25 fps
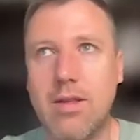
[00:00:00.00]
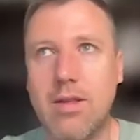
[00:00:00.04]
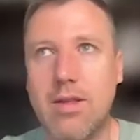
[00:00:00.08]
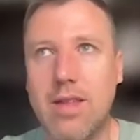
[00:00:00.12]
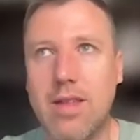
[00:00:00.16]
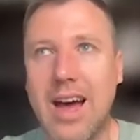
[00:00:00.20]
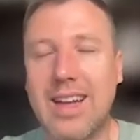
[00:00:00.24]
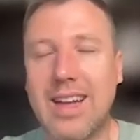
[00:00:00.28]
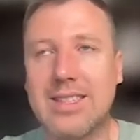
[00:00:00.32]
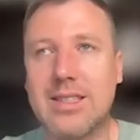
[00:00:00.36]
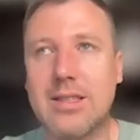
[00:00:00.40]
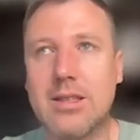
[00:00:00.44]

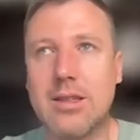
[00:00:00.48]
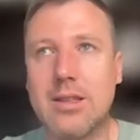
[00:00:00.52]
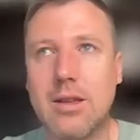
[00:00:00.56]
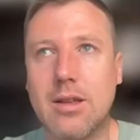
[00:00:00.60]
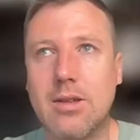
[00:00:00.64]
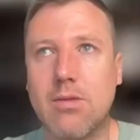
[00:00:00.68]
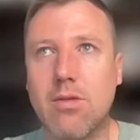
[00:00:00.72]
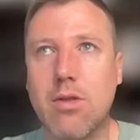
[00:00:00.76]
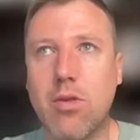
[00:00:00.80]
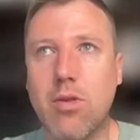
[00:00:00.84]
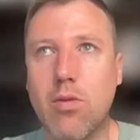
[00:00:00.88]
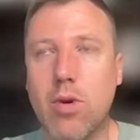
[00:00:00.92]
that's
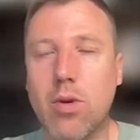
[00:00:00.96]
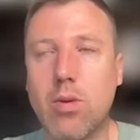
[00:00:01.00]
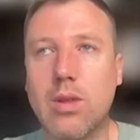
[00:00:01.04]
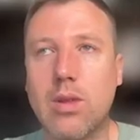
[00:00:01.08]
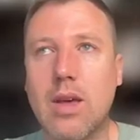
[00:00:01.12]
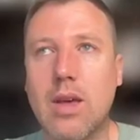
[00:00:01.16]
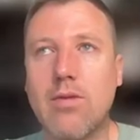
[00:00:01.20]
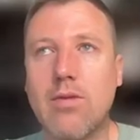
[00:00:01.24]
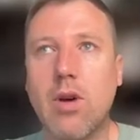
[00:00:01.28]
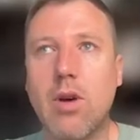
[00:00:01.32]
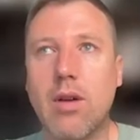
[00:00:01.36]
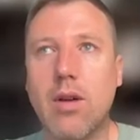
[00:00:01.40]
the route
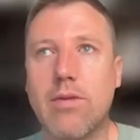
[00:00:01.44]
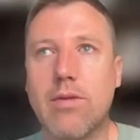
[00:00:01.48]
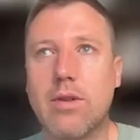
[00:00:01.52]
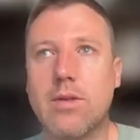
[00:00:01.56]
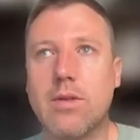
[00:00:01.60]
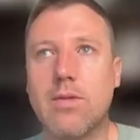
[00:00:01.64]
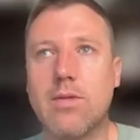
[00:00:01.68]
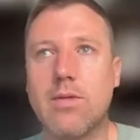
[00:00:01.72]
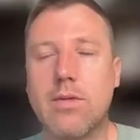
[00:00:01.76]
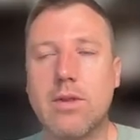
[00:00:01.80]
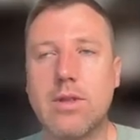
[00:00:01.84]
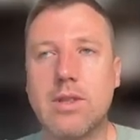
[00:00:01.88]
they've gone
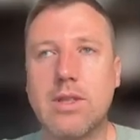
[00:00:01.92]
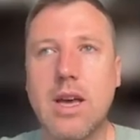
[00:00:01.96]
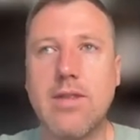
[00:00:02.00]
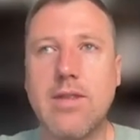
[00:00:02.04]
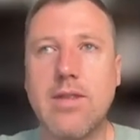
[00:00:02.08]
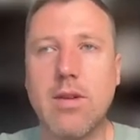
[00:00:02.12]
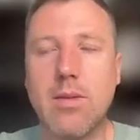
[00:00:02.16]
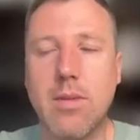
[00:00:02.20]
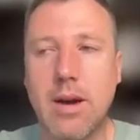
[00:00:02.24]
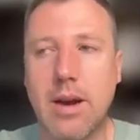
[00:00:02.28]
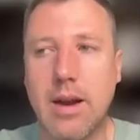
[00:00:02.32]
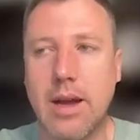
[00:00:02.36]
for
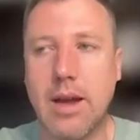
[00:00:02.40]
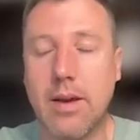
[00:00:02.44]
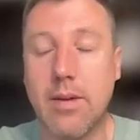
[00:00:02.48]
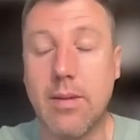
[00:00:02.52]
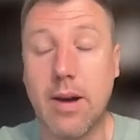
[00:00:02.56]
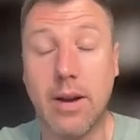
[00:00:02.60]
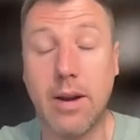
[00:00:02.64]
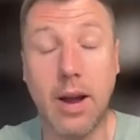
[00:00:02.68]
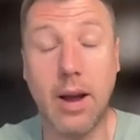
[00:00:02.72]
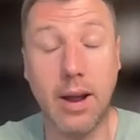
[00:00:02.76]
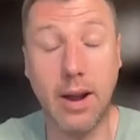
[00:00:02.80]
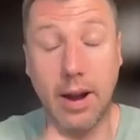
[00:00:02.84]
saving money.
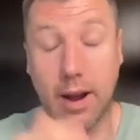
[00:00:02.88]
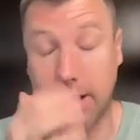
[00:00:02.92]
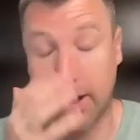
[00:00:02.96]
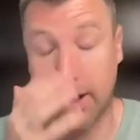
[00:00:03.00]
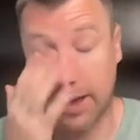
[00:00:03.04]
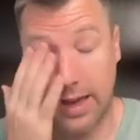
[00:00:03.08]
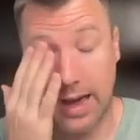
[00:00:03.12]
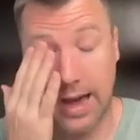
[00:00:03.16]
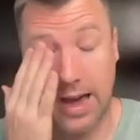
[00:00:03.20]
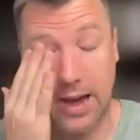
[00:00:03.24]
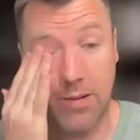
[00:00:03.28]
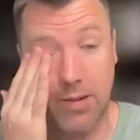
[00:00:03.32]
And
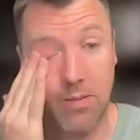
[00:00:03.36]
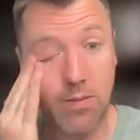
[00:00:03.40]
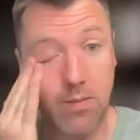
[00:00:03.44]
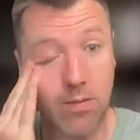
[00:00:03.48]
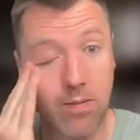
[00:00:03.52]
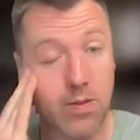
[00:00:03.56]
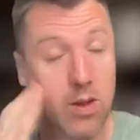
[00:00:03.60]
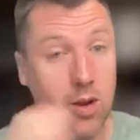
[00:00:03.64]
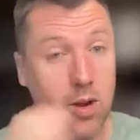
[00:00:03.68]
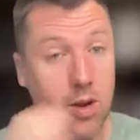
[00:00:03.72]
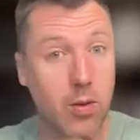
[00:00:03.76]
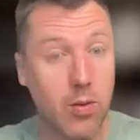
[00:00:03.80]
again,
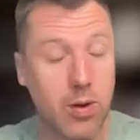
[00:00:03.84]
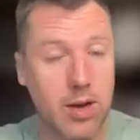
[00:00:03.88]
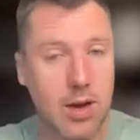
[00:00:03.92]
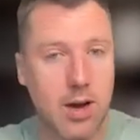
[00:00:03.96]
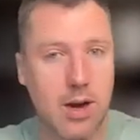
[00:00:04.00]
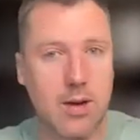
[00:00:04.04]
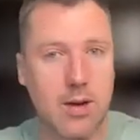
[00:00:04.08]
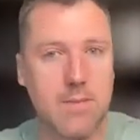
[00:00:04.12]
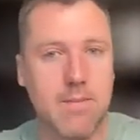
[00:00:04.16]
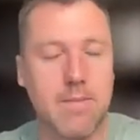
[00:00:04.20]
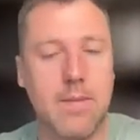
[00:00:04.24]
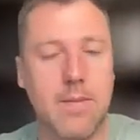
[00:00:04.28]
we
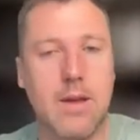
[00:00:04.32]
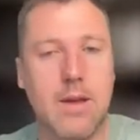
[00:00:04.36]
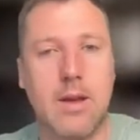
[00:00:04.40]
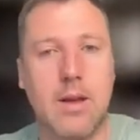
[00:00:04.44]
can't.